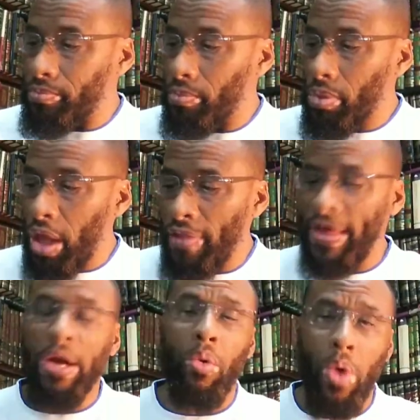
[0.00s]
that
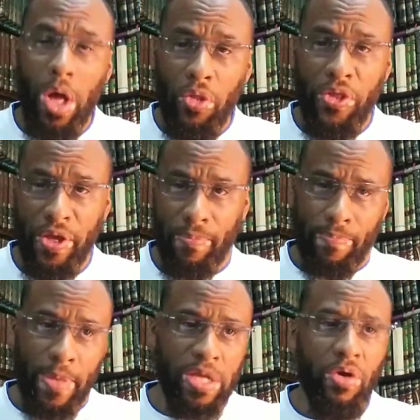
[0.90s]
are wealthy,
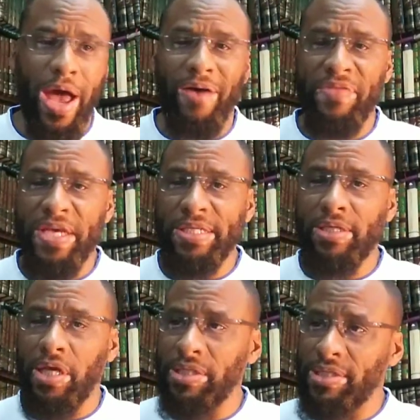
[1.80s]
and you have this
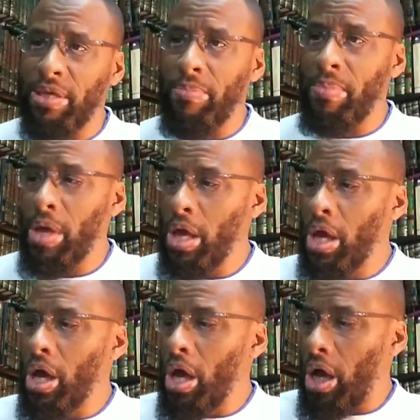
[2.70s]
in some
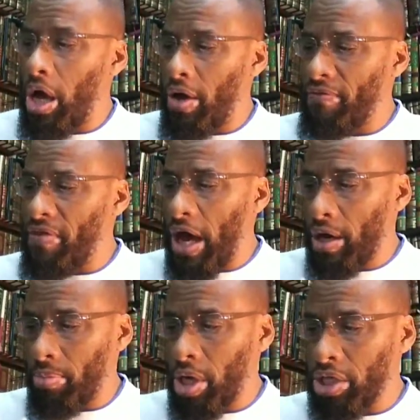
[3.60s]
of the Arab
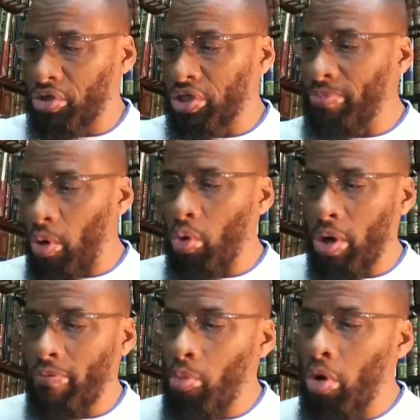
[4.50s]
countries, but we're
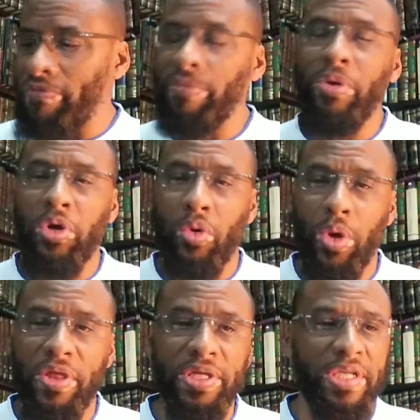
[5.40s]
more familiar with
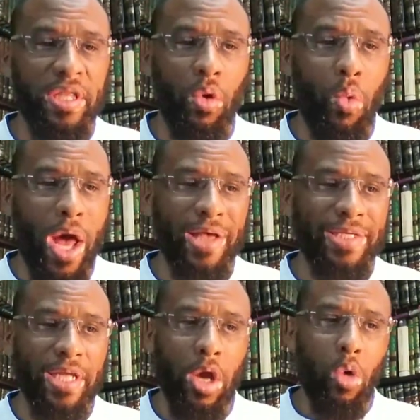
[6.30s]
this in the West,
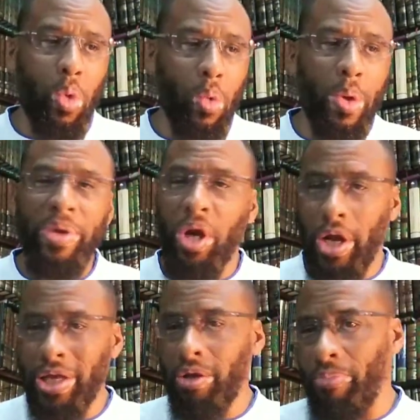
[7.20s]
where women are
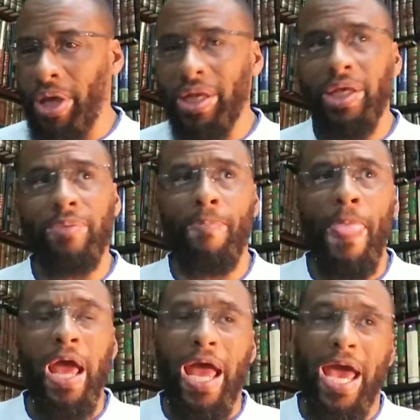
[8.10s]
independent
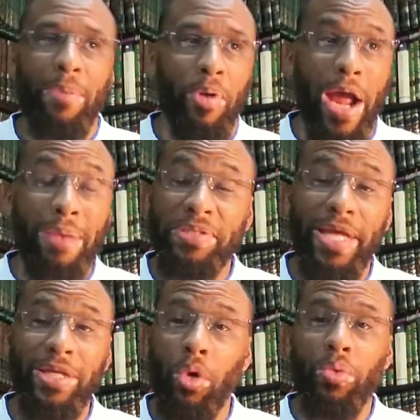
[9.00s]
and perhaps they
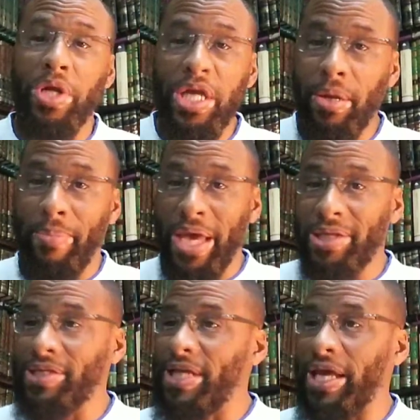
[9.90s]
don't need a man to
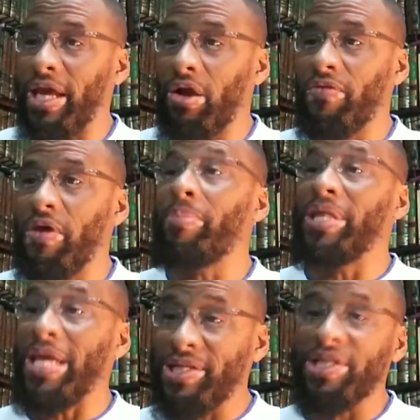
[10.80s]
take care of them, but they
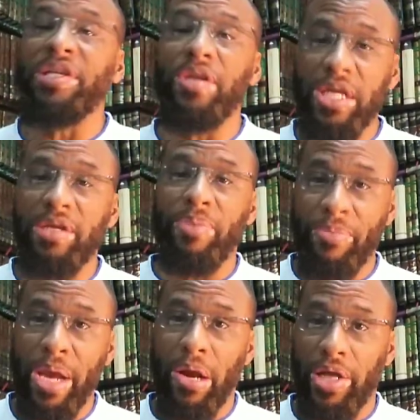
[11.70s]
just need to be
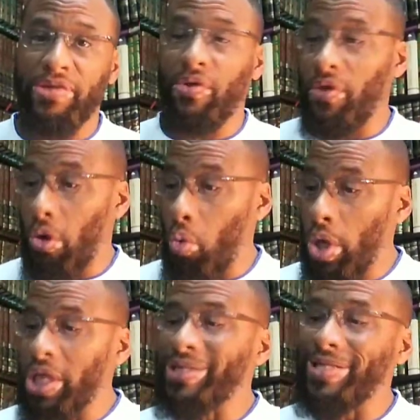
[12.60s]
married. So they're
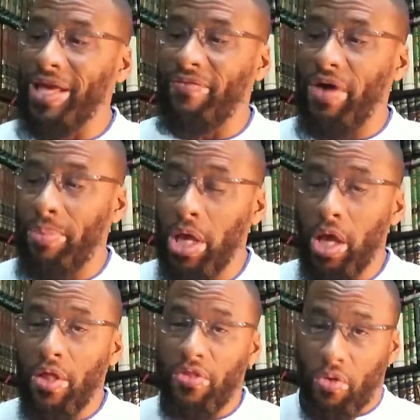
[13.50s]
willing to give up
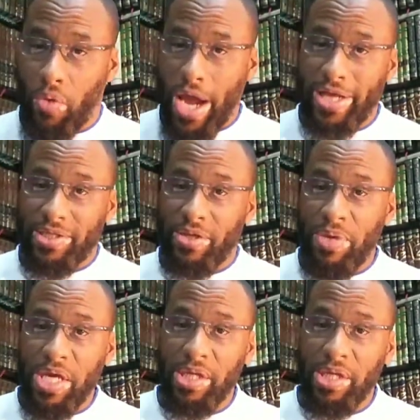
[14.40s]
the right to being